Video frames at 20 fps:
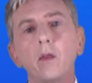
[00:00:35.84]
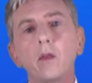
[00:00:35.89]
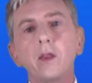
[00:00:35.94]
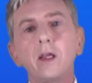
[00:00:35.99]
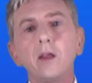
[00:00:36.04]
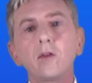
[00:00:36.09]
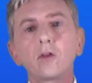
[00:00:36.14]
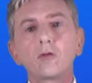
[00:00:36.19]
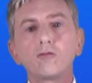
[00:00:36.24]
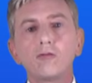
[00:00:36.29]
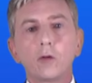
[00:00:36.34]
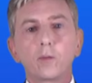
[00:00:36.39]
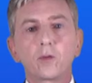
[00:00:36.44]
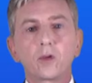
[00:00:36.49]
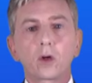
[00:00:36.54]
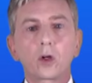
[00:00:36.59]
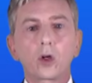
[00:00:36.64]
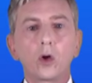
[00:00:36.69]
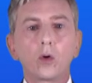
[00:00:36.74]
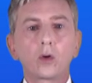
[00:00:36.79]
These groups
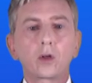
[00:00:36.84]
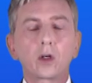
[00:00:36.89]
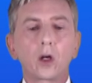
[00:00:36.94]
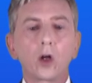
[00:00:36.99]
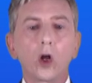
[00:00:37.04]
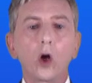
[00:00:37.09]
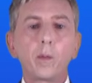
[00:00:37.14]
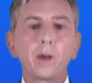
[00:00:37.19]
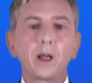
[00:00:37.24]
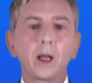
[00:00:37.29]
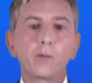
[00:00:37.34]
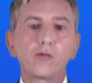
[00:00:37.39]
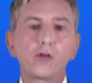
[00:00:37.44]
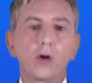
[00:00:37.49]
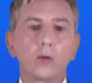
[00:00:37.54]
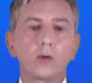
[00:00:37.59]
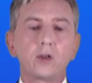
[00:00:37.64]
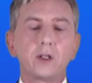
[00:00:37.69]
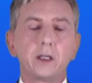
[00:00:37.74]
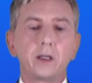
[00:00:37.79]
are called globular
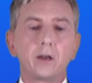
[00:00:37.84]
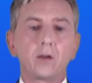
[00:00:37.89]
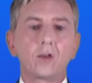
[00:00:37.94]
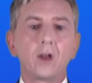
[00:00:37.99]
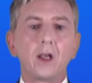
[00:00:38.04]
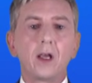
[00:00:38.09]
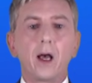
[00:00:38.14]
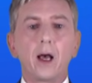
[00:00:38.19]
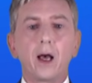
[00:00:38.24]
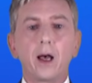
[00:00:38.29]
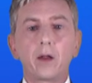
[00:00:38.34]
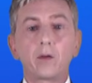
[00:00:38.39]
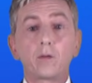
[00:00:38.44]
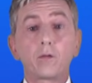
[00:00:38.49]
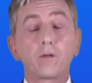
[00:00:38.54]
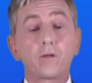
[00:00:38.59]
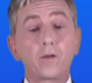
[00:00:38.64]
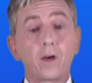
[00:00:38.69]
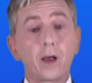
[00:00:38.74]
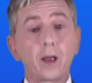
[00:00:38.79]
proteins and
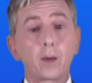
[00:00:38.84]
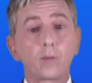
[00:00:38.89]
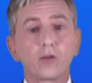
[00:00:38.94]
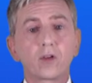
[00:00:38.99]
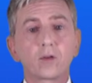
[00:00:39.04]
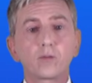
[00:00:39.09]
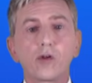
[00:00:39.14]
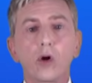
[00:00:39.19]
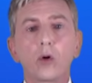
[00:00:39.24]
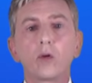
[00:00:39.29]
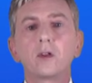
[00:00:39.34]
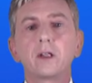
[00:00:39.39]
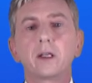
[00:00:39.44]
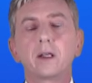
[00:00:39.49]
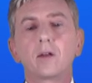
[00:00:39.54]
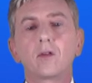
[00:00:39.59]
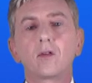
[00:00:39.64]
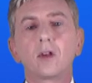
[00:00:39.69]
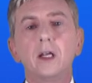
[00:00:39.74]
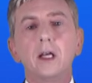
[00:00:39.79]
fibrous
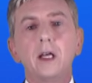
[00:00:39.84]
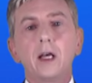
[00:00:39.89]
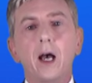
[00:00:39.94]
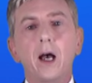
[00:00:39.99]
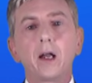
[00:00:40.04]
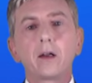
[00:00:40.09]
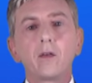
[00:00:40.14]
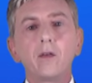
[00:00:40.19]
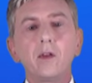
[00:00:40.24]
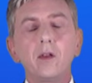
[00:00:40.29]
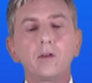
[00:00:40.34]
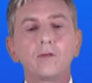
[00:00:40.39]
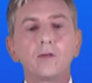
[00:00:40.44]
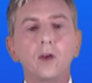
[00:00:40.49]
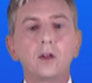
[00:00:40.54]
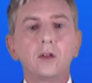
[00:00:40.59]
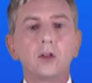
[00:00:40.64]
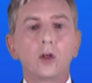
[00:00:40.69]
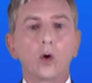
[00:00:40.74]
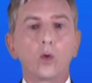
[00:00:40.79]
proteins, and in this
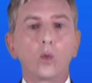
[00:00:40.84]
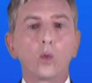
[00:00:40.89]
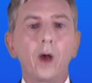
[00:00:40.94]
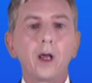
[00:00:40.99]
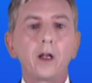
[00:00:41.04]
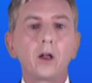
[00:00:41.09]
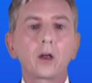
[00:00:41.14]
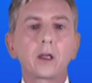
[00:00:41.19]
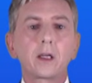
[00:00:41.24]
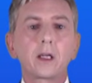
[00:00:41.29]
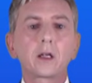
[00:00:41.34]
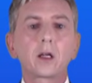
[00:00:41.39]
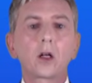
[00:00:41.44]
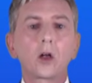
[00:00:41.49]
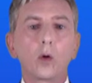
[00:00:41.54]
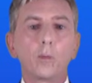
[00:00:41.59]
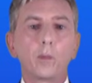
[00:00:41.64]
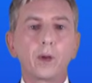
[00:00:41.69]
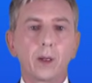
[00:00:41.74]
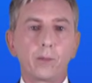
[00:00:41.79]
video, we're looking at
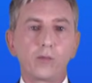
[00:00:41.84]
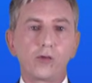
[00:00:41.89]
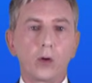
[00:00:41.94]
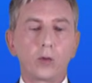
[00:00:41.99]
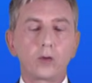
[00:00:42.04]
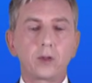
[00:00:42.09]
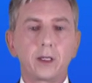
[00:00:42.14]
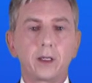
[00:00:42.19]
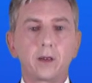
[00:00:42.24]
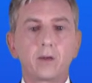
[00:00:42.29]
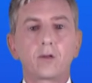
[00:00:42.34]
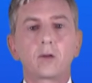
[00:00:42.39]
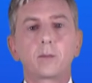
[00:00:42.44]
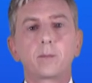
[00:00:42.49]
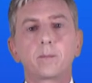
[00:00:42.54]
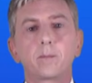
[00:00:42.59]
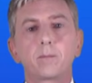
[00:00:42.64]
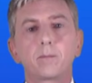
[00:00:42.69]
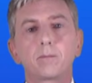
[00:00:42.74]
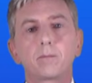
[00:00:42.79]
globular proteins.
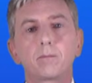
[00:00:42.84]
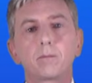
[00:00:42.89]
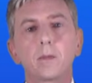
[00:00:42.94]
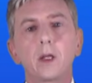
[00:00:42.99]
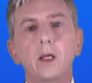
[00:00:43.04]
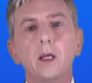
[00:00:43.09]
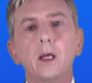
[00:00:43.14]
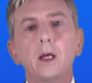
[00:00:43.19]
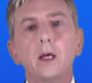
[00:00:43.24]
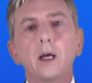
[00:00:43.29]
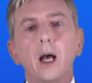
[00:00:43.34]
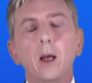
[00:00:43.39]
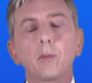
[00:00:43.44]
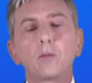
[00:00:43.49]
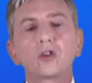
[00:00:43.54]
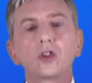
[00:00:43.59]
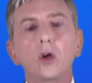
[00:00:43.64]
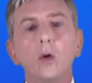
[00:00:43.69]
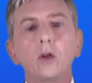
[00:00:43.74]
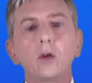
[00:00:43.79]
I'm
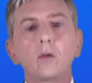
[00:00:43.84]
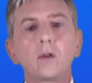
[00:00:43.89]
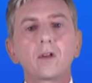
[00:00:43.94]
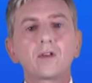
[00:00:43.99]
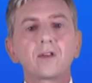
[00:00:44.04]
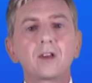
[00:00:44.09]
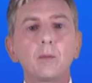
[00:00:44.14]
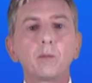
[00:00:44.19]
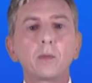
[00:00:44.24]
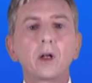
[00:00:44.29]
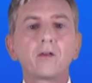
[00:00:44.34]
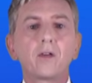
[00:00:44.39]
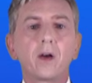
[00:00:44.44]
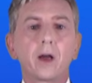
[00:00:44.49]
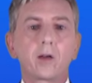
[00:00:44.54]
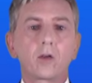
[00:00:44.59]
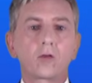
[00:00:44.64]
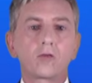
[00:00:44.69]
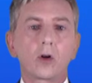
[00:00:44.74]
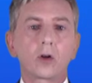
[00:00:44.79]
showing you the
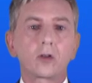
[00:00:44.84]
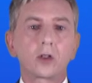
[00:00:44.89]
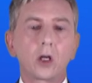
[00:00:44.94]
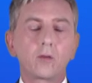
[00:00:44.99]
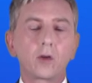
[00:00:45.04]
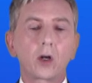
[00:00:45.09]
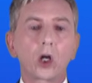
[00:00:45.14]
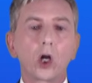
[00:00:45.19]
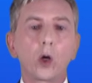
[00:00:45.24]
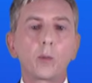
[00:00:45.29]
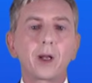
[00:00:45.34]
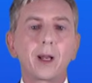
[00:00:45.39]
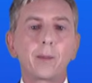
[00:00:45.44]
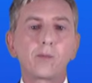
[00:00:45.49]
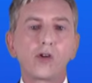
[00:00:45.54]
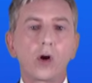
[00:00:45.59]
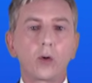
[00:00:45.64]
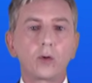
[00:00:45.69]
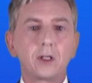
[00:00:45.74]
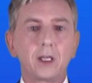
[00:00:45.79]
simplified structure of a globular
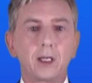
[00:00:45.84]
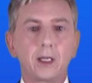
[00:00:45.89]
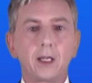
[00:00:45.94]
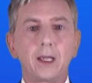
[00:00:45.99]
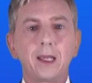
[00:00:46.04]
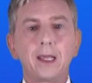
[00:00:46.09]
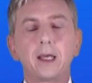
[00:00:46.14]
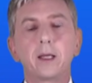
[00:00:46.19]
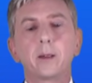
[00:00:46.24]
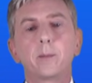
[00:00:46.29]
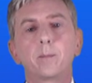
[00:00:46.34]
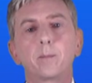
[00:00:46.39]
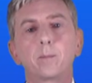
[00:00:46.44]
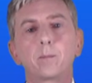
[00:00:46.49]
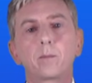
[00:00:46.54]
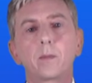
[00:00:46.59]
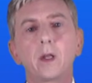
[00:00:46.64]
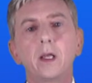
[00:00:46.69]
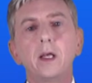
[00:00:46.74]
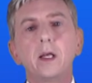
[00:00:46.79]
protein here.
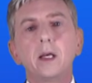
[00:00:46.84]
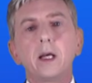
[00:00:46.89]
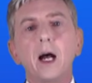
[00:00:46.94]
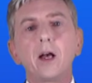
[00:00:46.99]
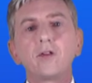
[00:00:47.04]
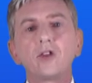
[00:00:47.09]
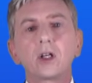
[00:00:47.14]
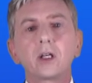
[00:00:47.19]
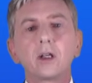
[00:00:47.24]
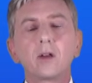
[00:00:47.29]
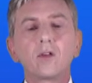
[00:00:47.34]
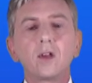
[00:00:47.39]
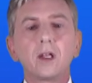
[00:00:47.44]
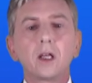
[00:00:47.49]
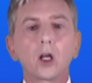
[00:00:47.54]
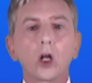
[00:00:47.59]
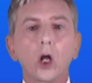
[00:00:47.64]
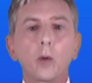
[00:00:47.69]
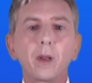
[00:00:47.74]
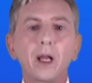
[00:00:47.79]
As you can see,
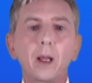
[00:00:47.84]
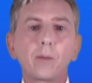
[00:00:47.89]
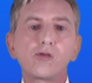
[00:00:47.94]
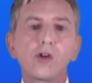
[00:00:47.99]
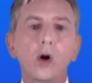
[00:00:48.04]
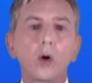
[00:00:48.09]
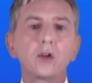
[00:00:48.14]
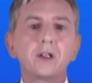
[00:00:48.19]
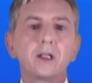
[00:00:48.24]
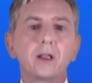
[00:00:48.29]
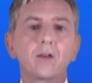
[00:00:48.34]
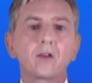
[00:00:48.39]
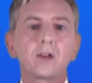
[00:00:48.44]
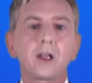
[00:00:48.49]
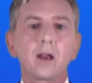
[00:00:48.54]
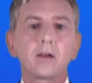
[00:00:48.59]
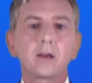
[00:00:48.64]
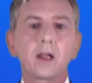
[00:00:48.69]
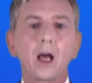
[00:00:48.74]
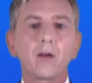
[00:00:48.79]
globular proteins
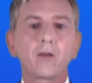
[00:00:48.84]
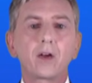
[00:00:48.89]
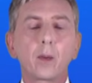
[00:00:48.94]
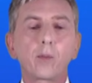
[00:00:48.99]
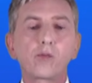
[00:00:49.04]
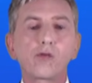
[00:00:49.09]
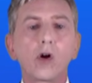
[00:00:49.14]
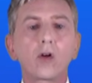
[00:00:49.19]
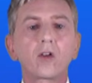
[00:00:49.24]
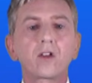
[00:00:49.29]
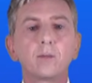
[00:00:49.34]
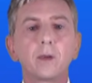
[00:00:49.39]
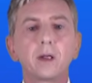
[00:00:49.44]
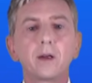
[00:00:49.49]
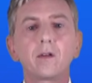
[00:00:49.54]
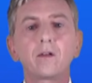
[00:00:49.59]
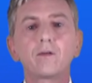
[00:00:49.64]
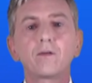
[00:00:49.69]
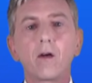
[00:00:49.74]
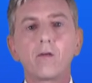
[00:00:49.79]
tend to have an
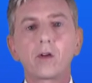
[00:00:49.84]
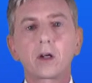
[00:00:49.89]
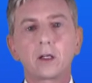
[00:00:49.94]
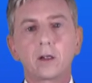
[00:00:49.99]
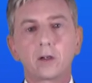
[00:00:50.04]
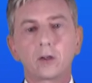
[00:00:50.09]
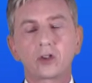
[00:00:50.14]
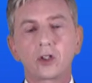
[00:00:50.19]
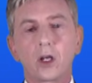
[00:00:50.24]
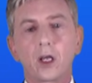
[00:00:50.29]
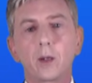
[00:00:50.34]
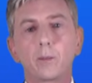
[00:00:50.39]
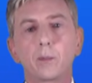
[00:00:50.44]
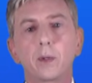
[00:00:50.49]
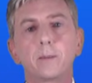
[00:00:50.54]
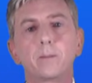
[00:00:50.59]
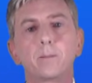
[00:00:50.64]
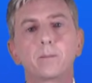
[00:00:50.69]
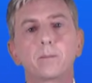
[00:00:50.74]
approximately spherical shape.